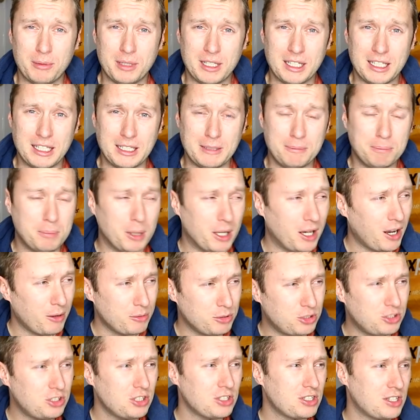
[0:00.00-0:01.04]
Premier League. But
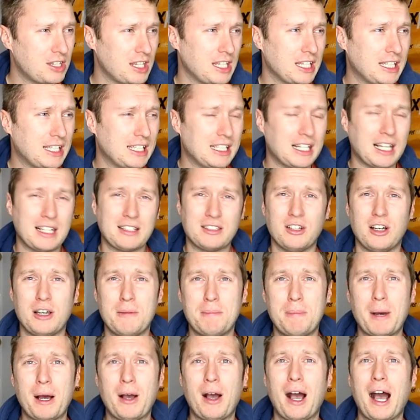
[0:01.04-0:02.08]
I was just thinking last
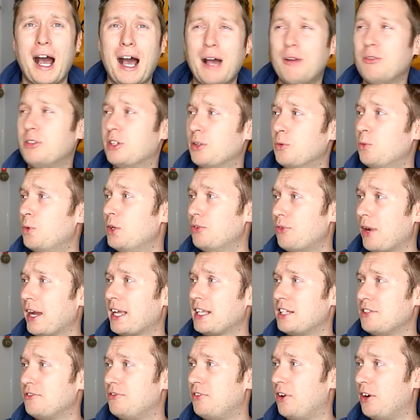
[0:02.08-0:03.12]
night about how can we
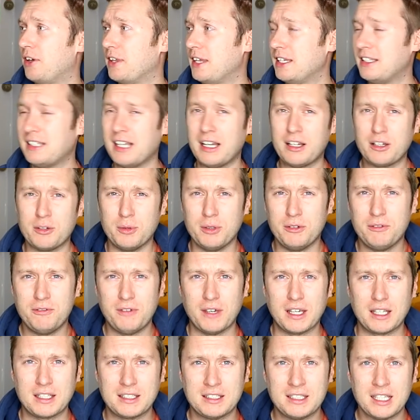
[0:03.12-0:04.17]
rectify this, how can we
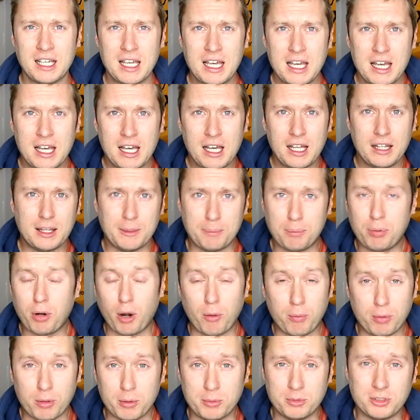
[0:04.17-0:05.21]
fix the
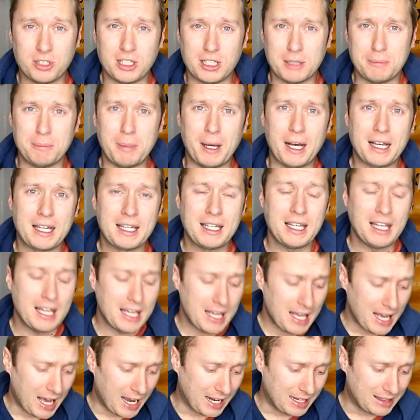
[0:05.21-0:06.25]
problems at the back.
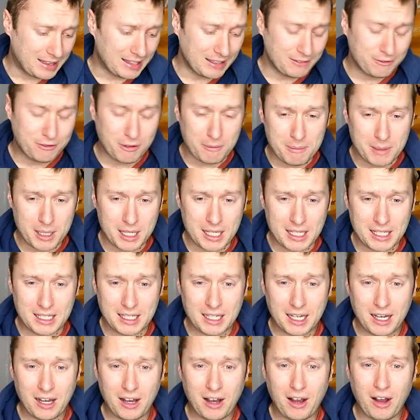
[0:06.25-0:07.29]
And I think for
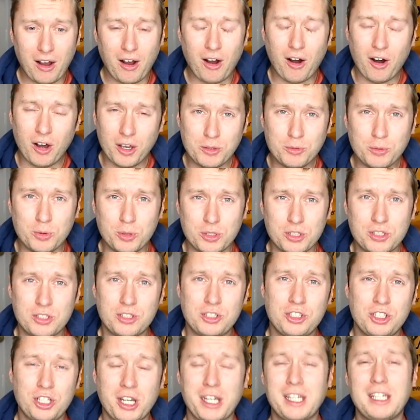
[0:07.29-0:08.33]
me, I
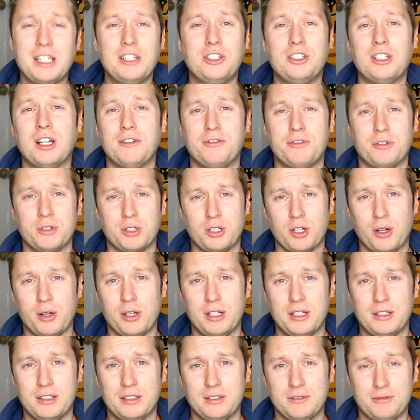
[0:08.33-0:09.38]
would change now from
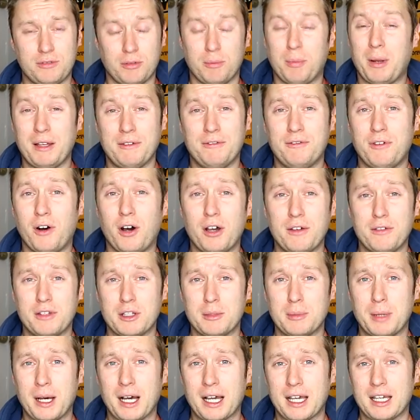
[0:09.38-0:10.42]
playing 5
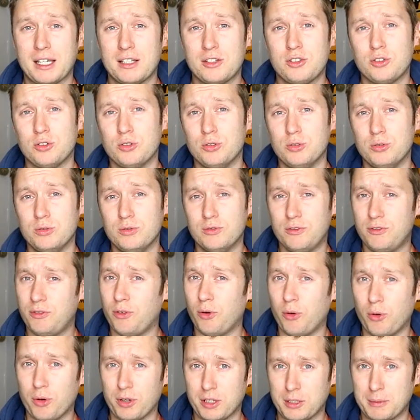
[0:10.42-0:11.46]
at the back to
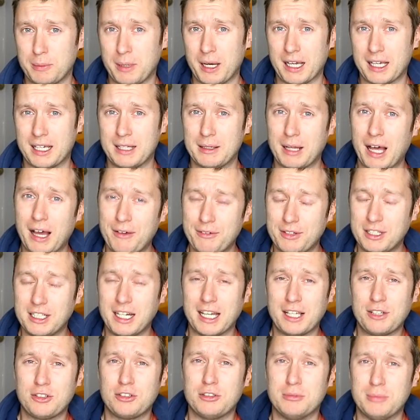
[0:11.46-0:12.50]
4 at the back and
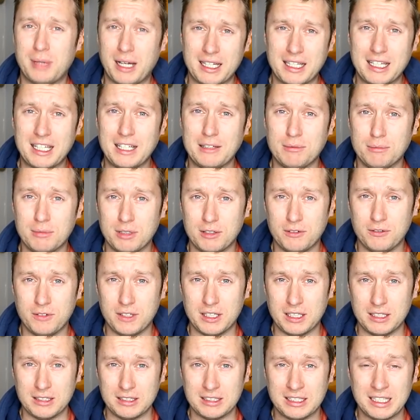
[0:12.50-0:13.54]
having an extra man in
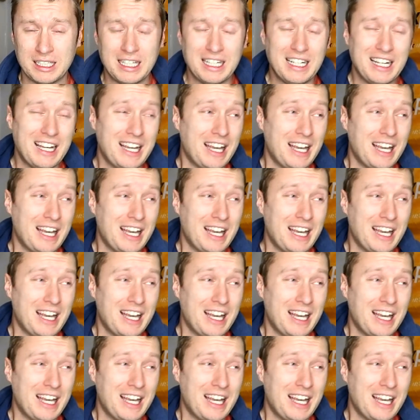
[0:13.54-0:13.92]
midfield.